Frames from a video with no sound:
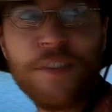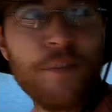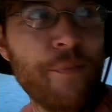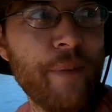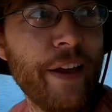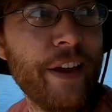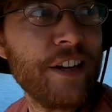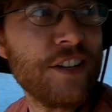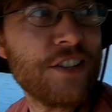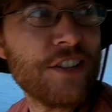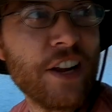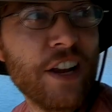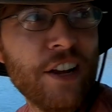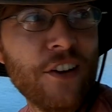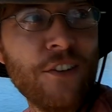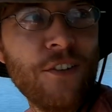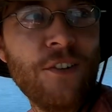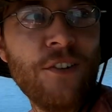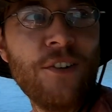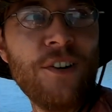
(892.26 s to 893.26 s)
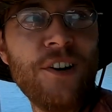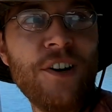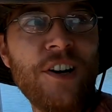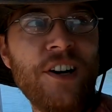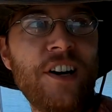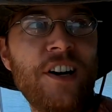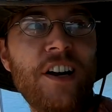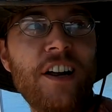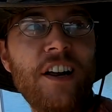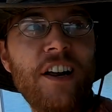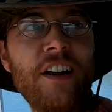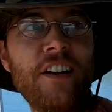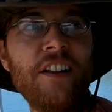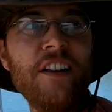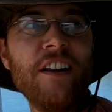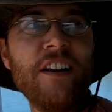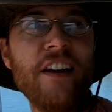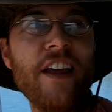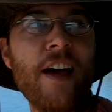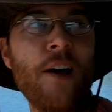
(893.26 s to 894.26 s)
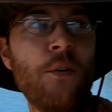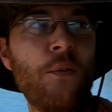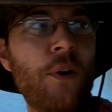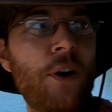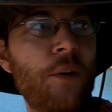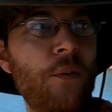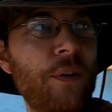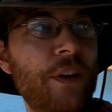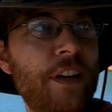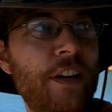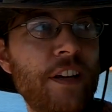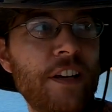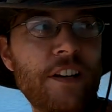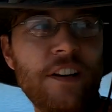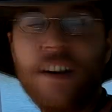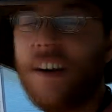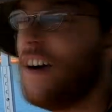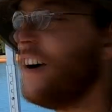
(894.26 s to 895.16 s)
the main channel, and then that way we can